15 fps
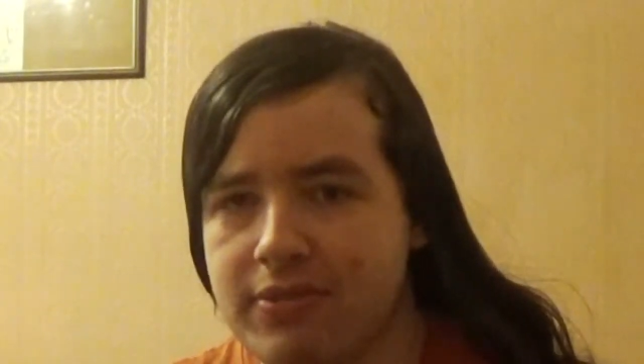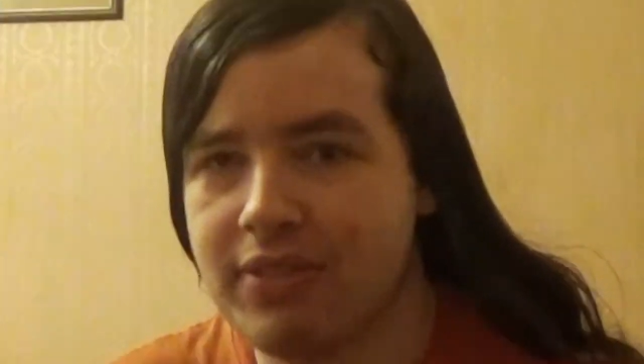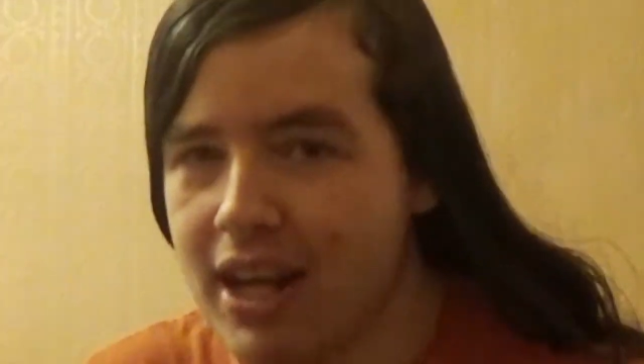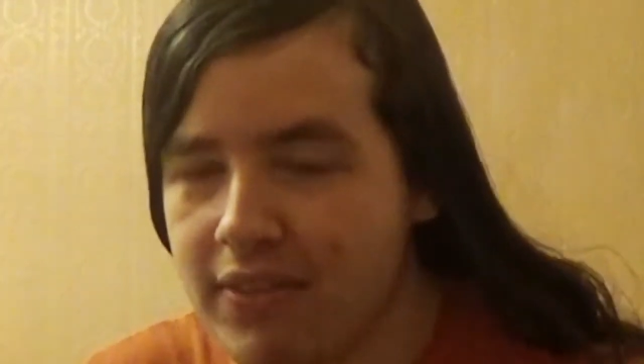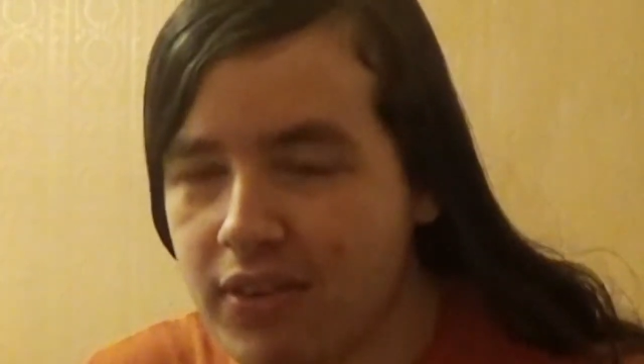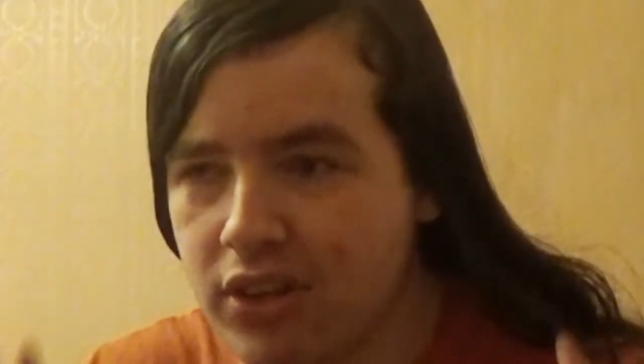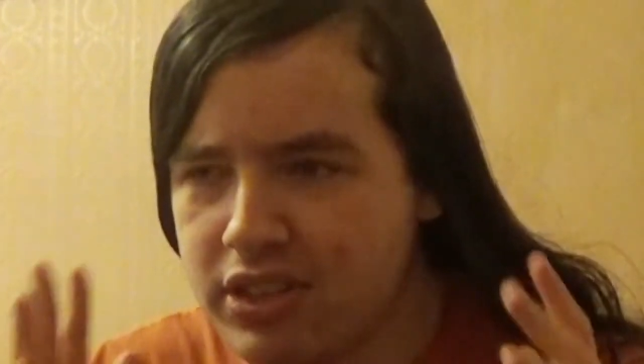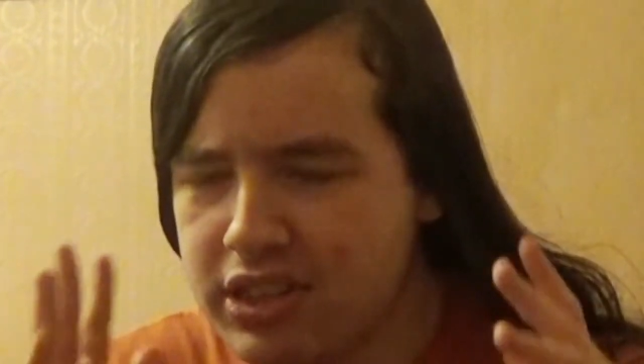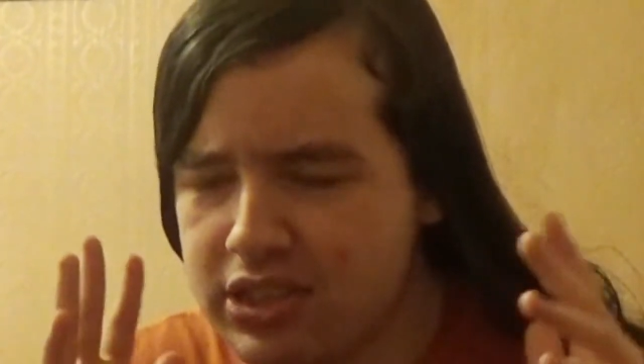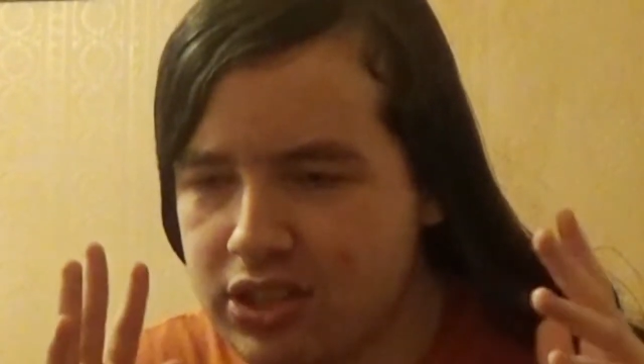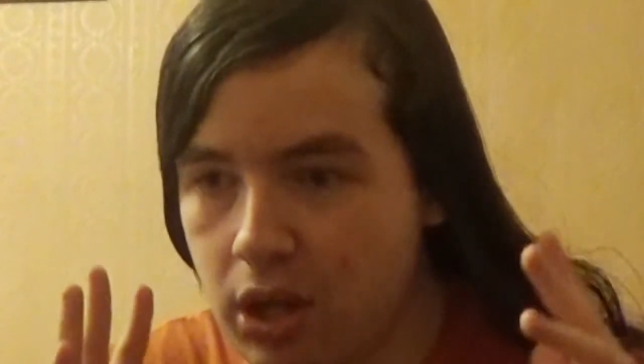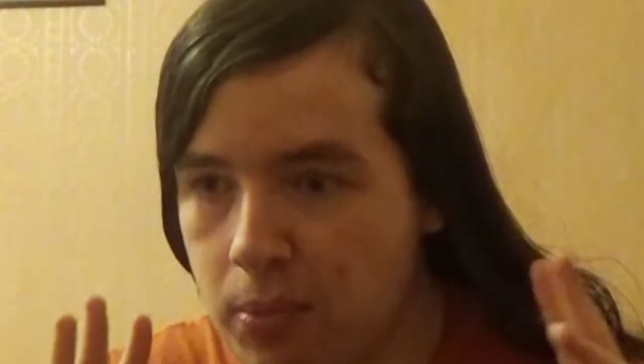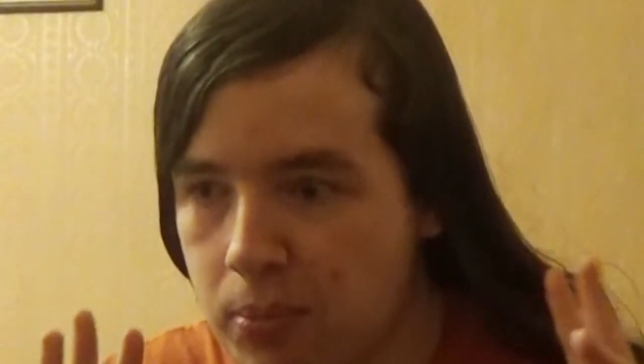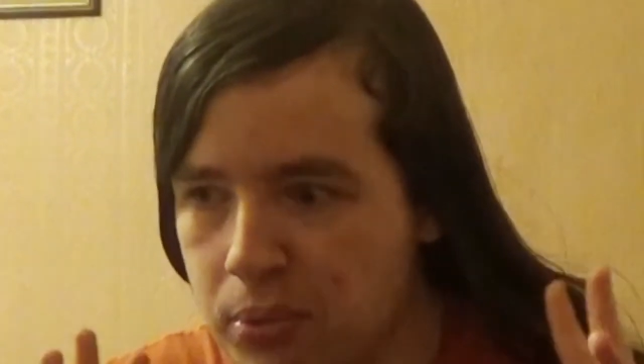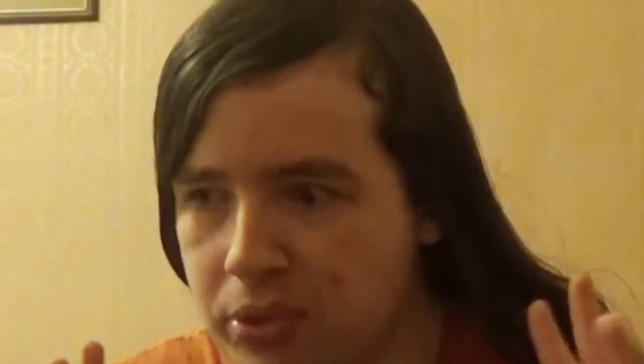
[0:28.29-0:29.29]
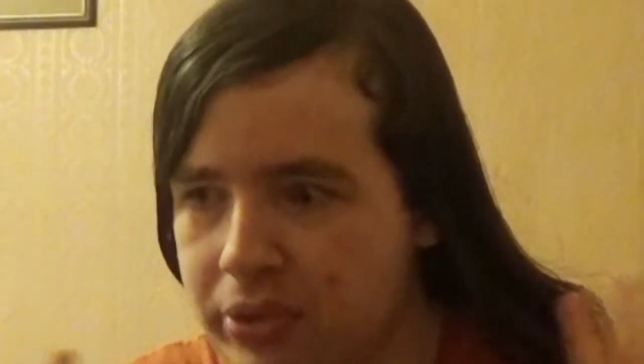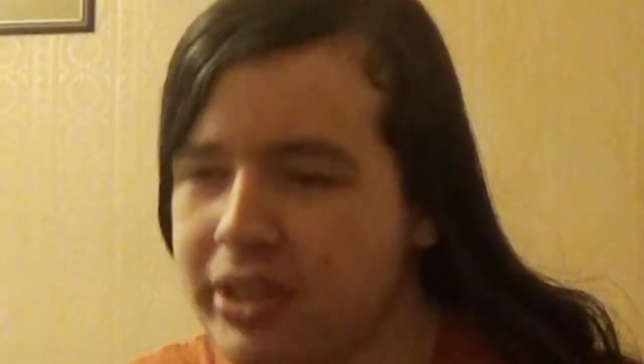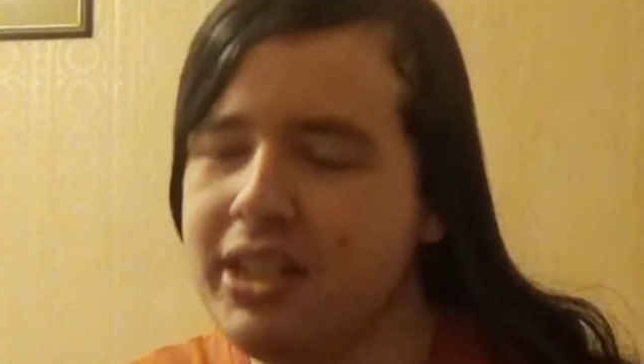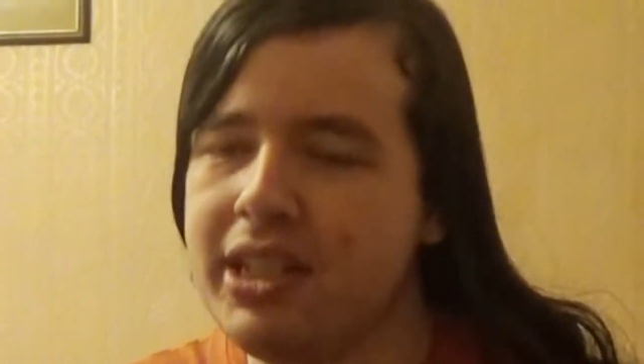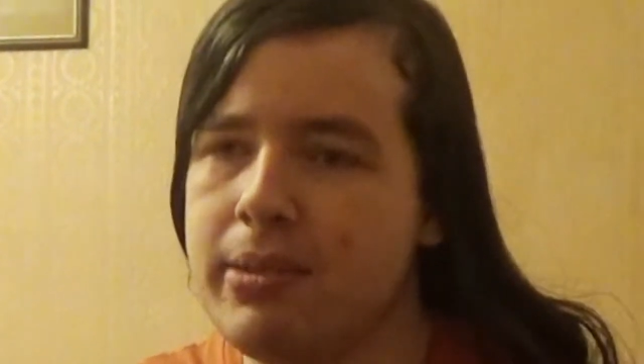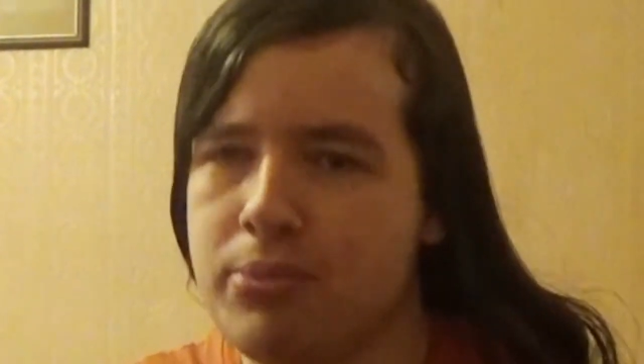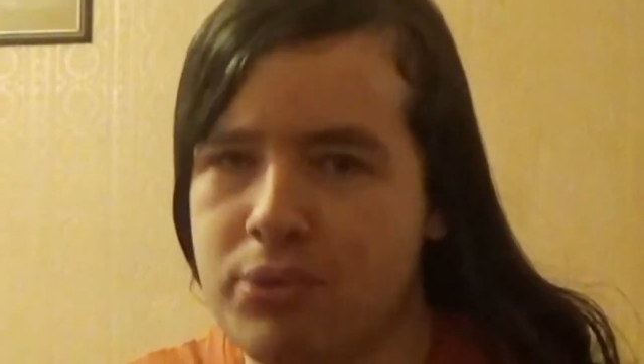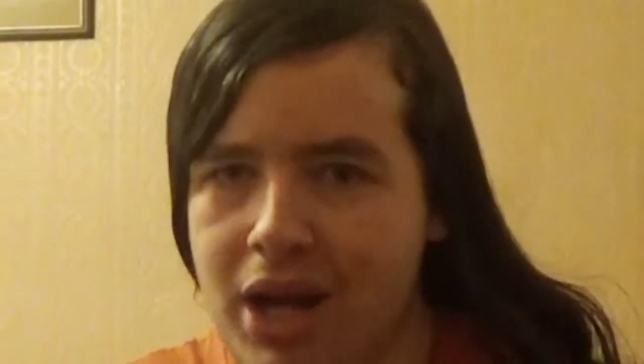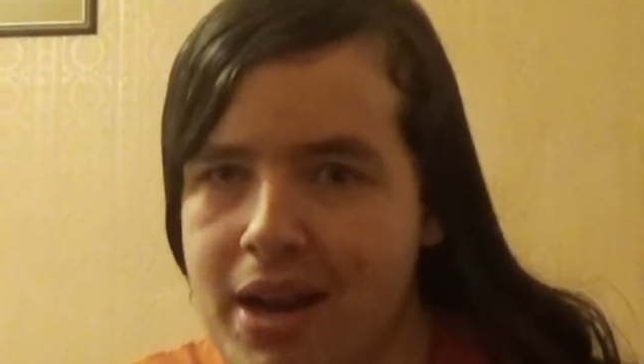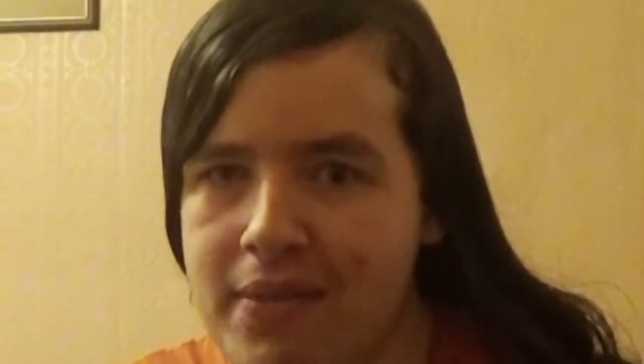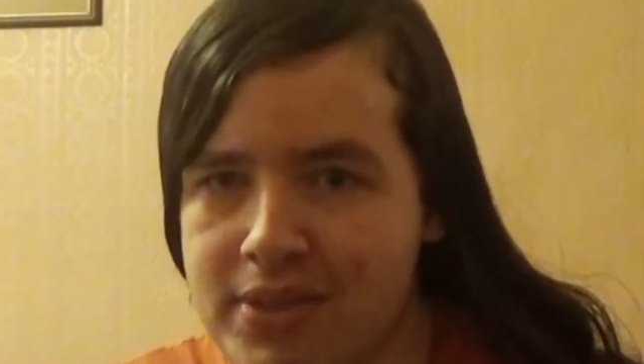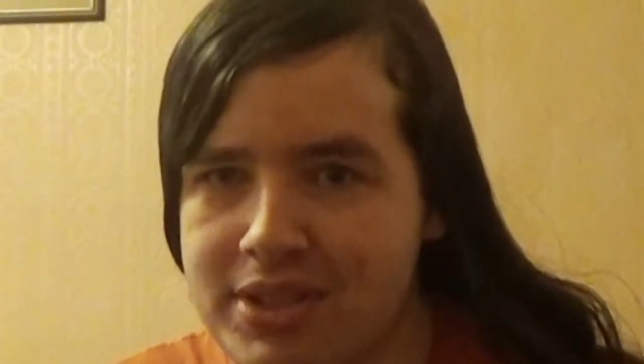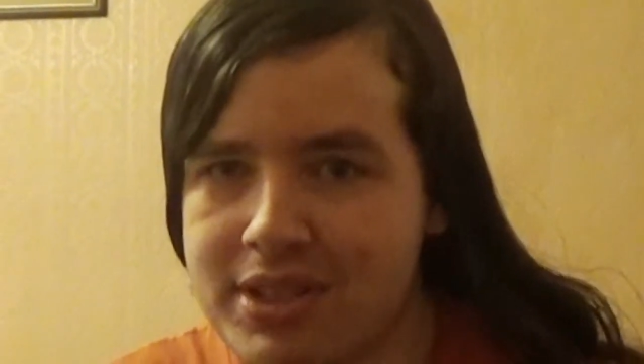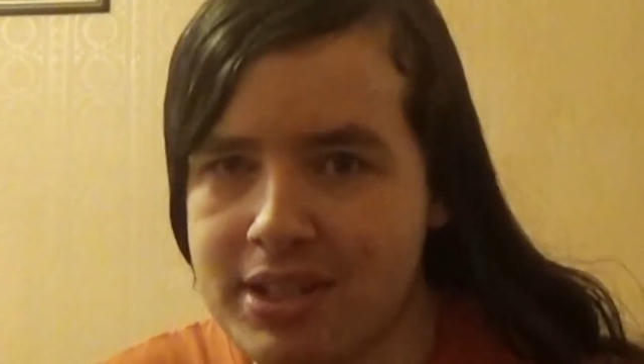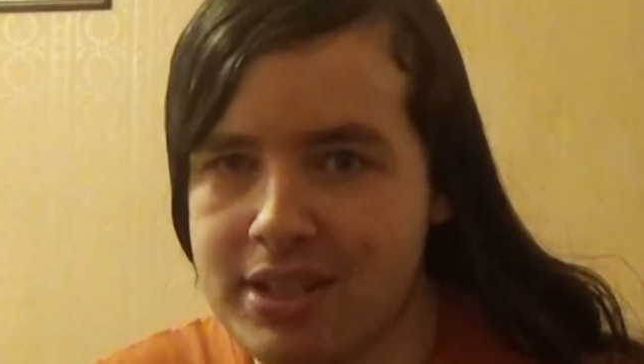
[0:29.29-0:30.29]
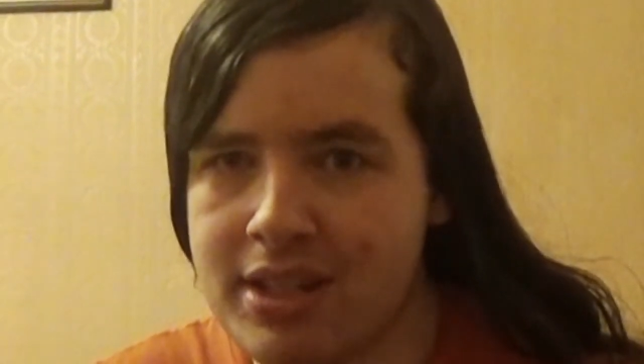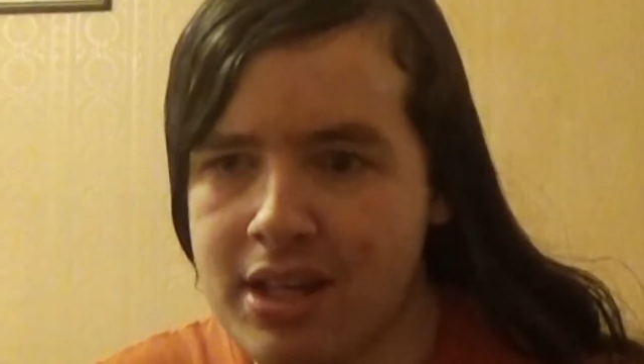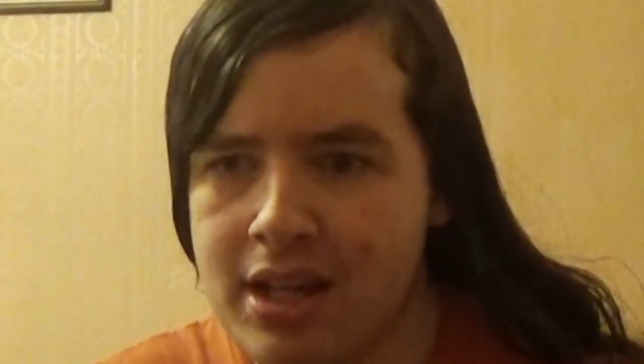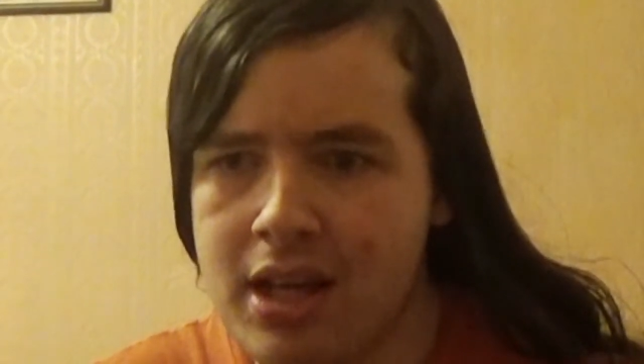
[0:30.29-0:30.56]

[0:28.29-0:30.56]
Firefox is completely privacy